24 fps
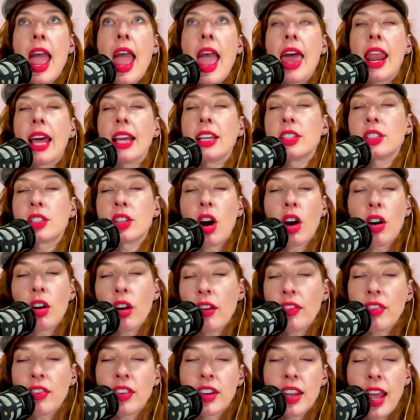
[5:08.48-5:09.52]
And I start
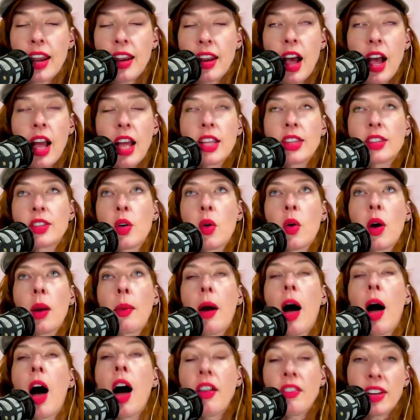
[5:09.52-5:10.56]
off the day not. And so
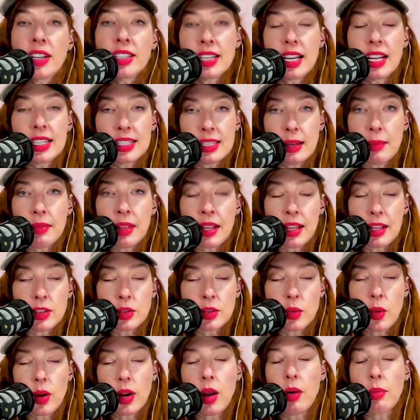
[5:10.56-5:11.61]
i obviously it's something
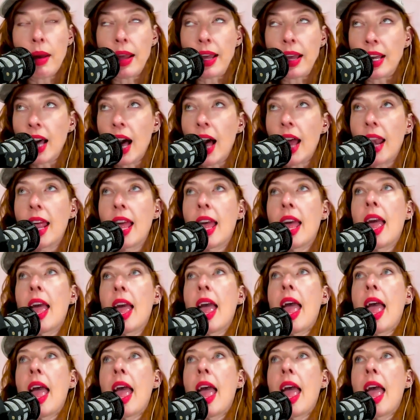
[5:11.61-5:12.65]
that's going on with my gut.
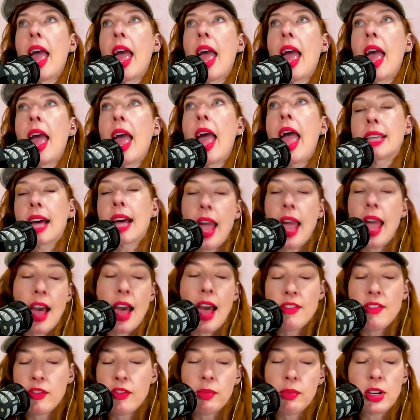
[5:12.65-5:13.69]
And I
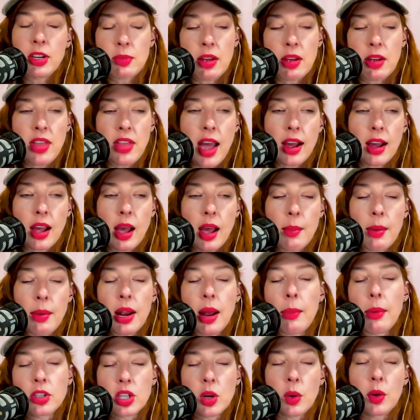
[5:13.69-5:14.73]
have information about that coming
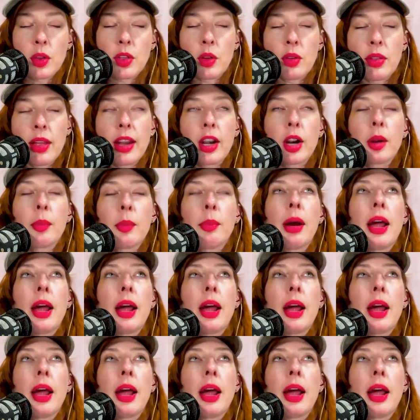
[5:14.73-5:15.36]
up. I'll share with you later.